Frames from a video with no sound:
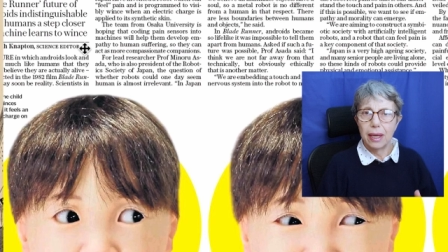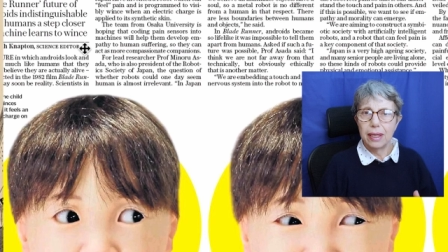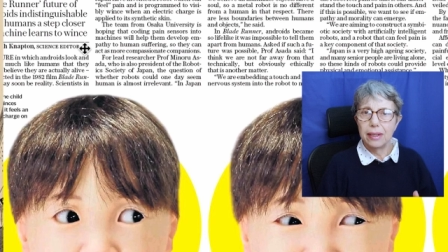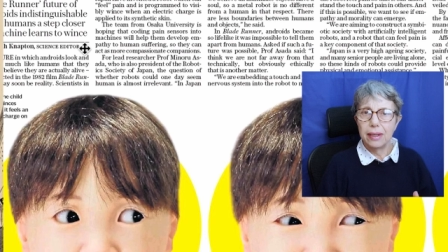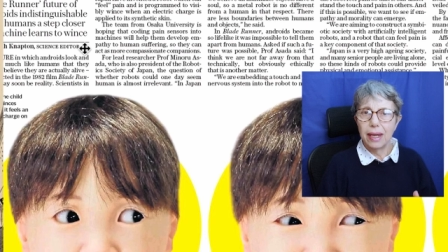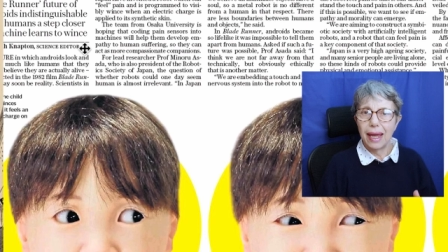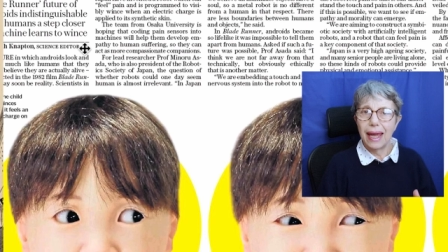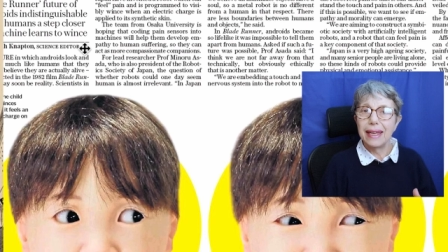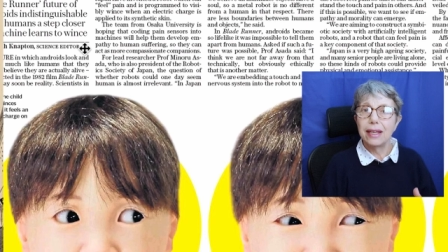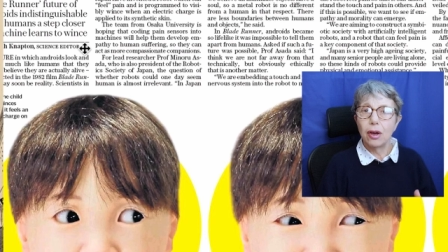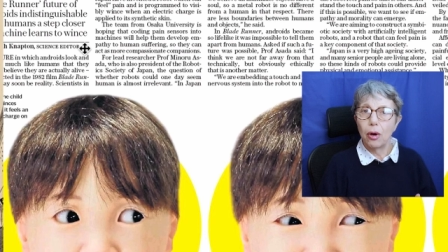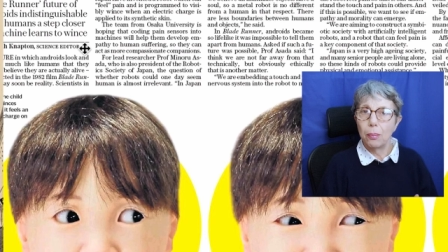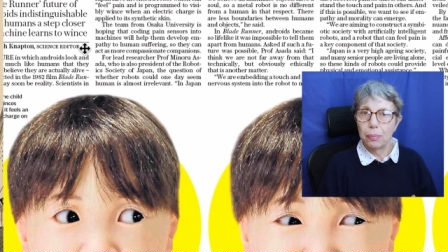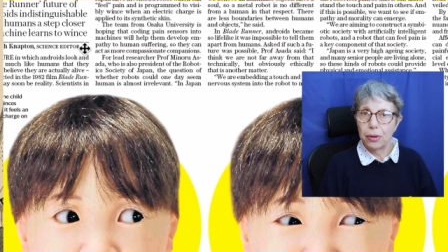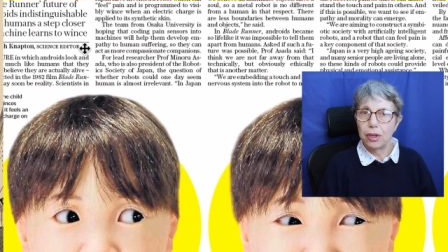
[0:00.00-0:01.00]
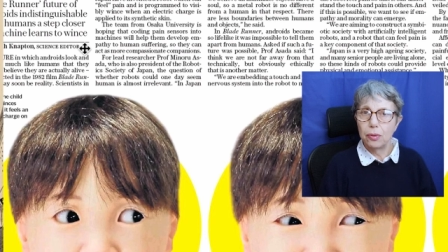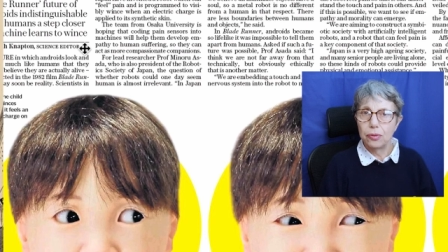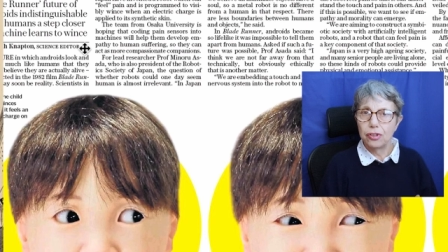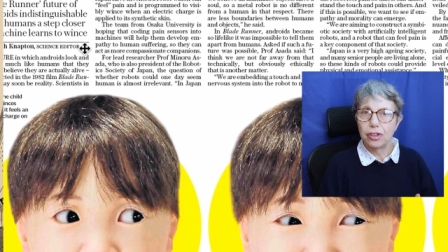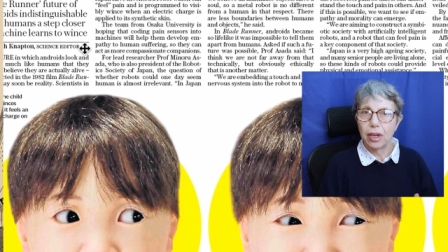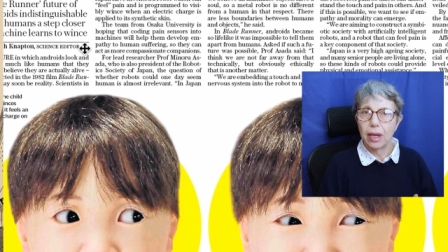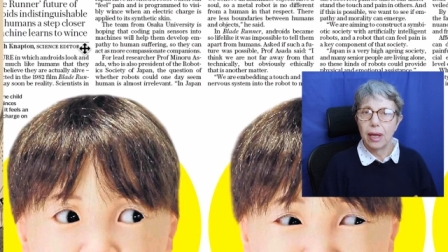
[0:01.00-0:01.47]
in a
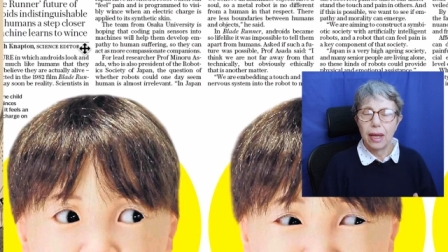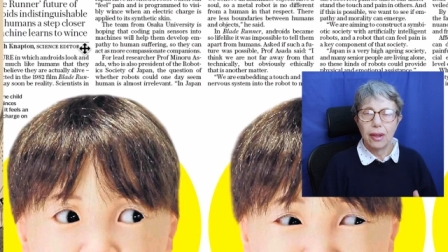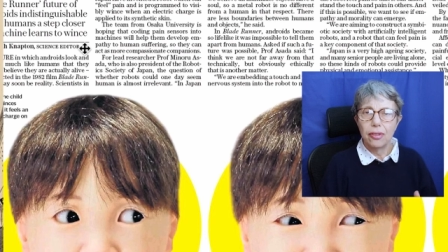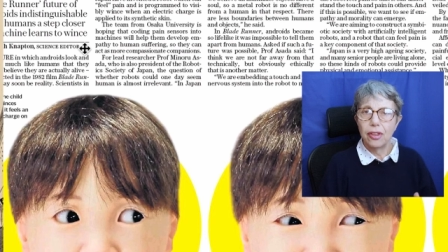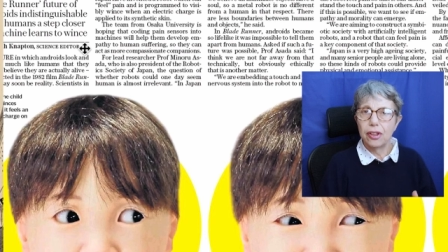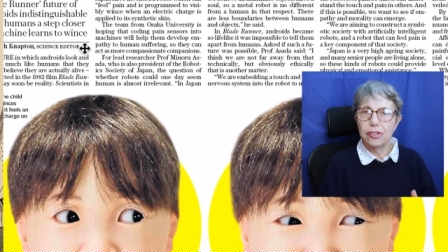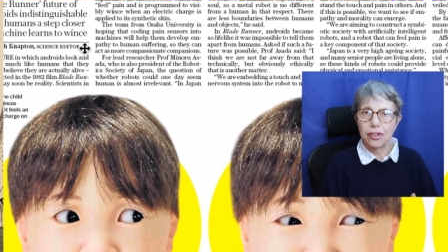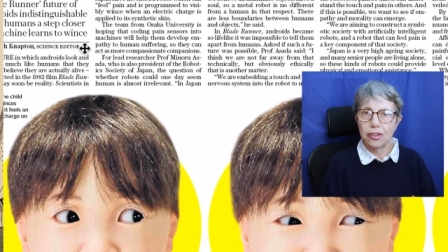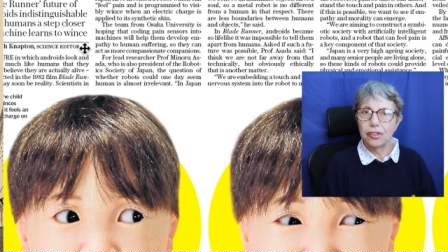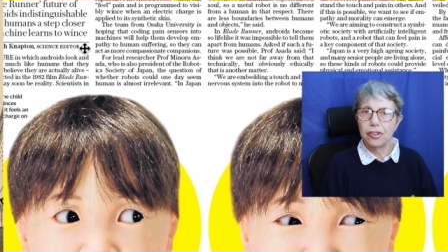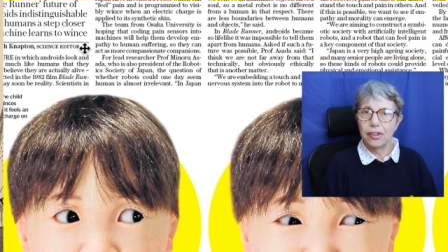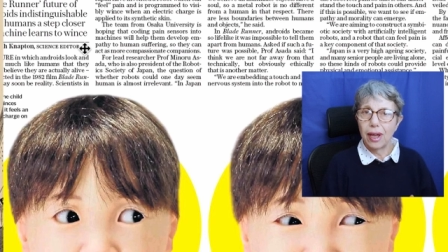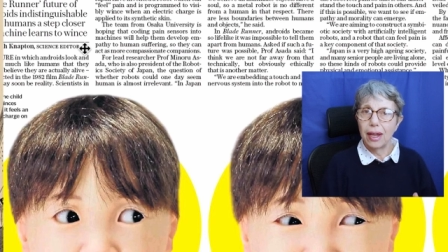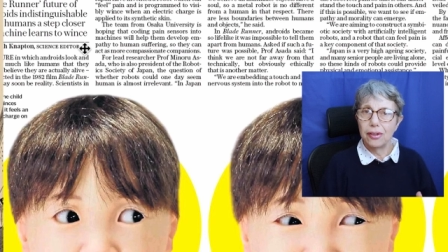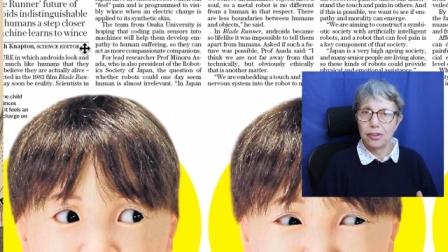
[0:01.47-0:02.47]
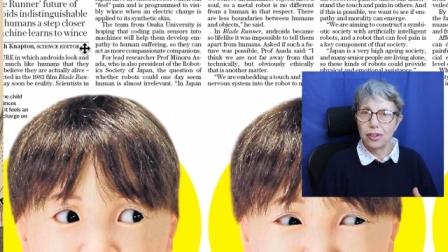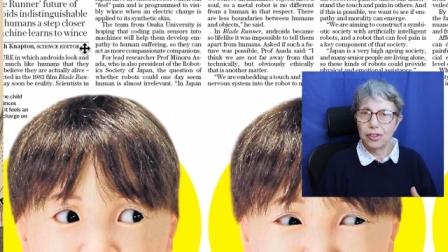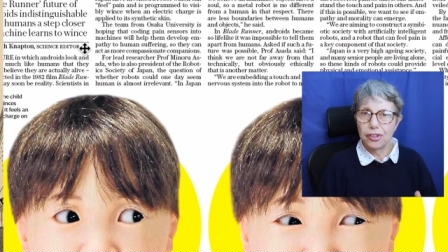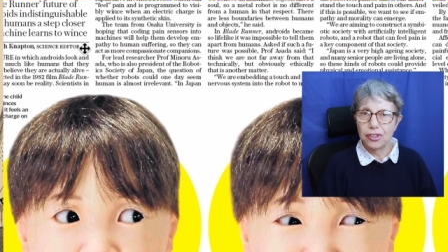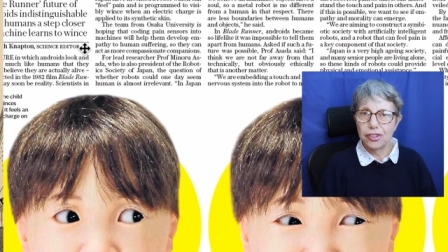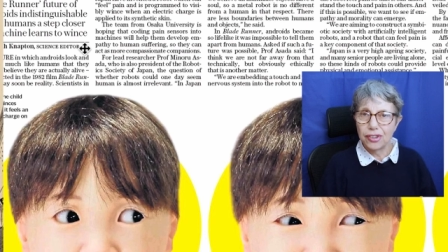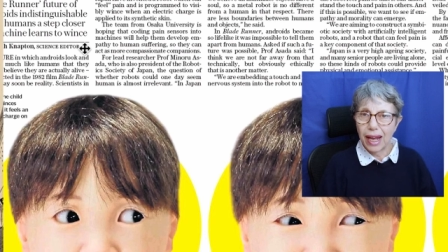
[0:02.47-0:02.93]
computer that doesn't
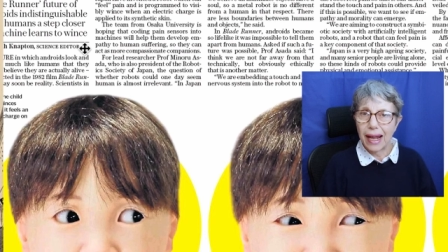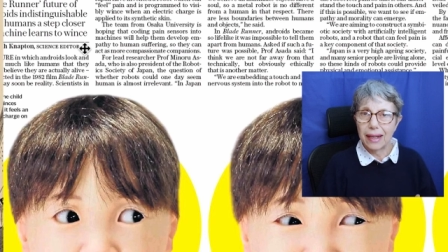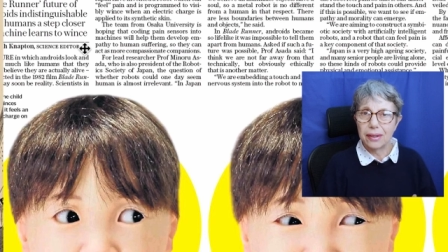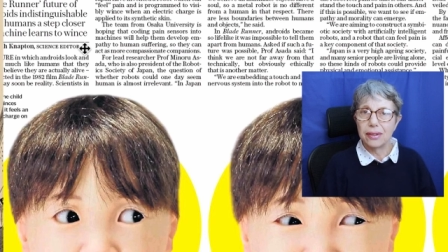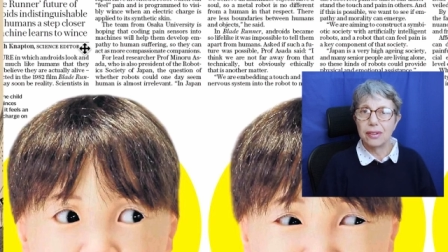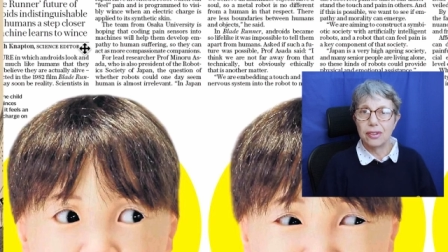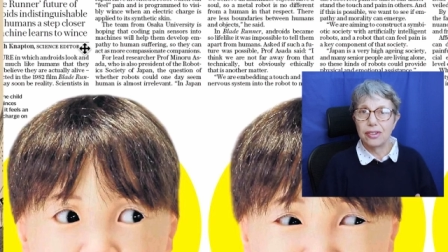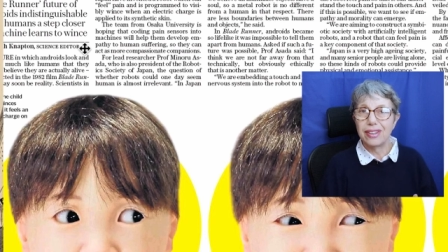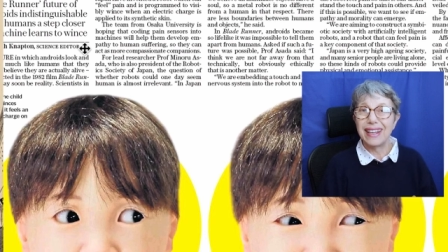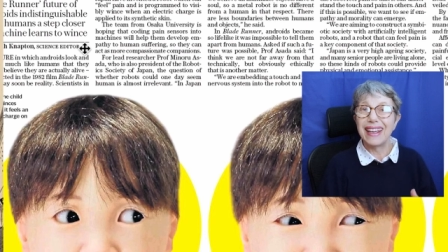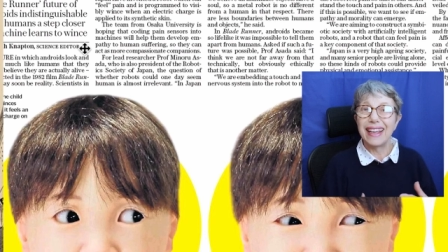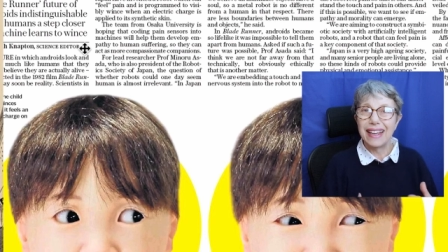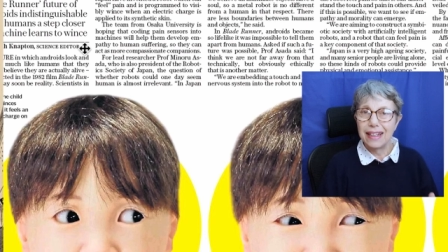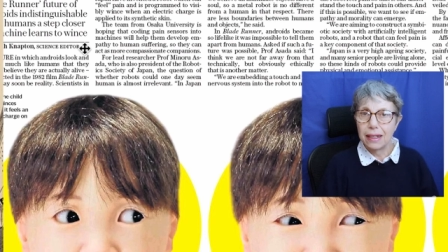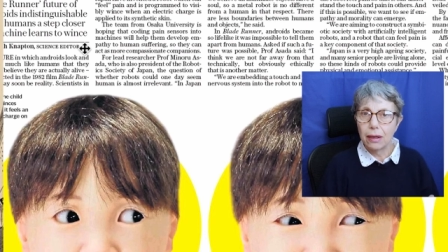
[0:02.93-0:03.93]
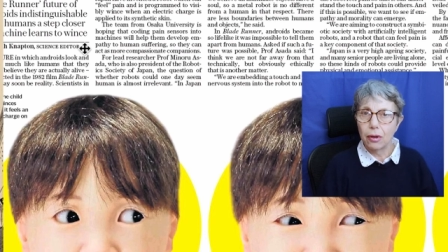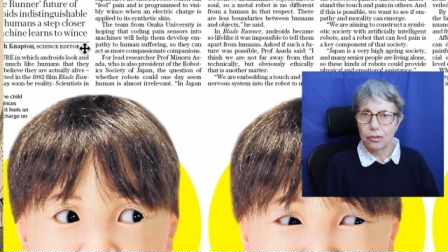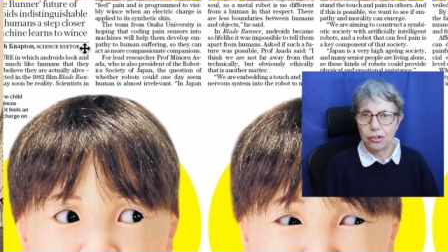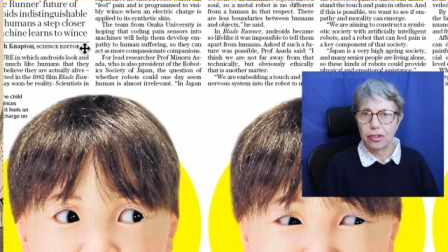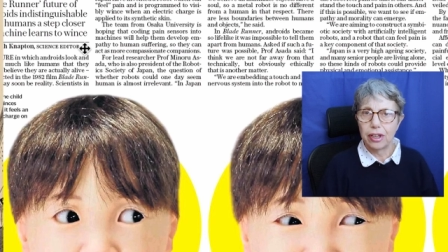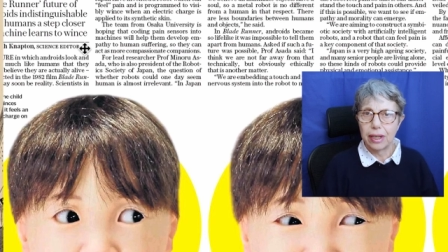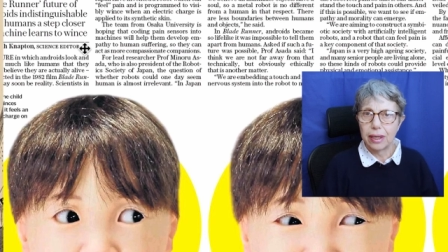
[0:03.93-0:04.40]
understand
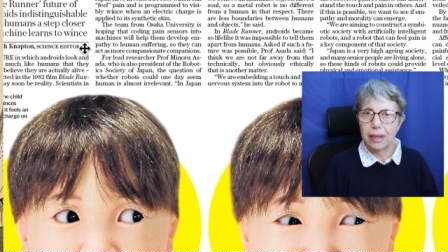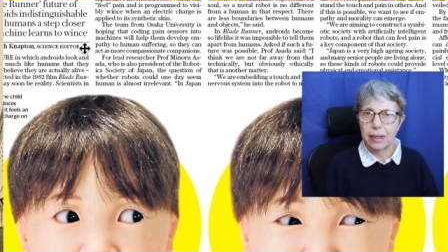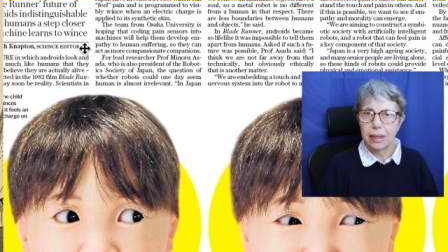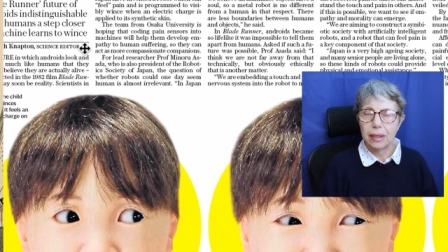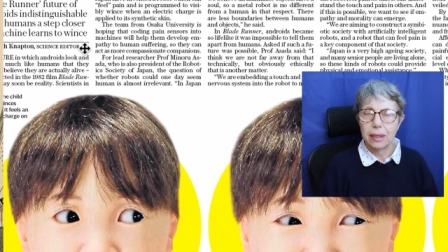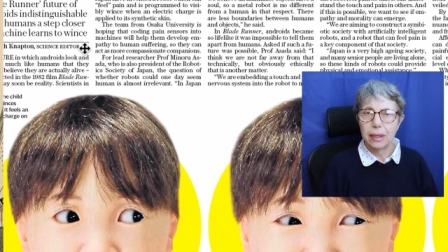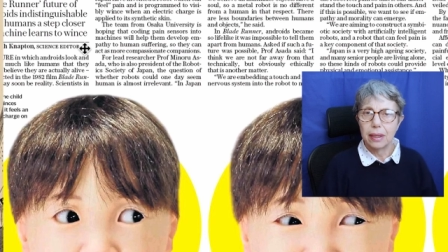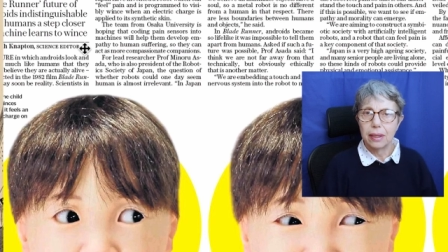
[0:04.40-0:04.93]
illogic,